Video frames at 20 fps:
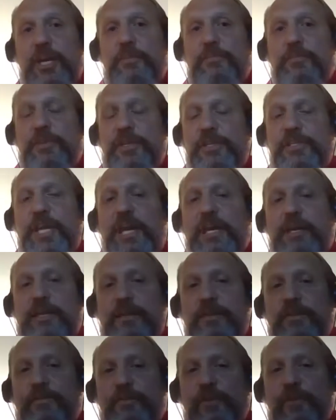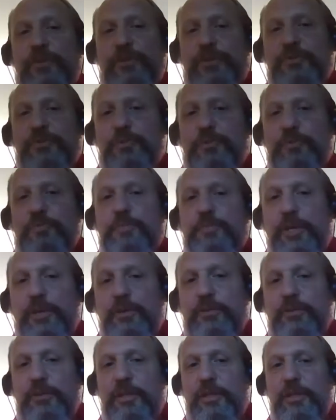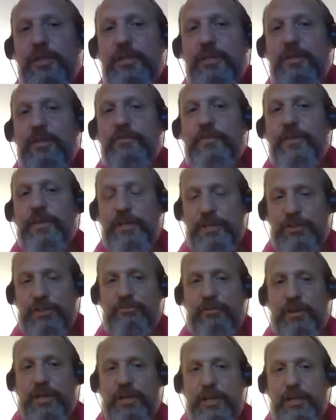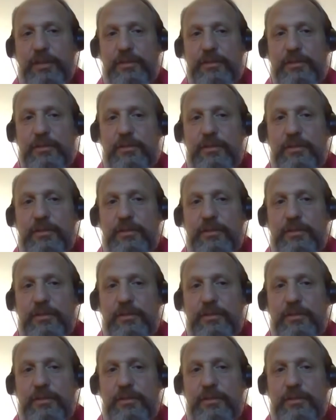but the focus would be on fitness training,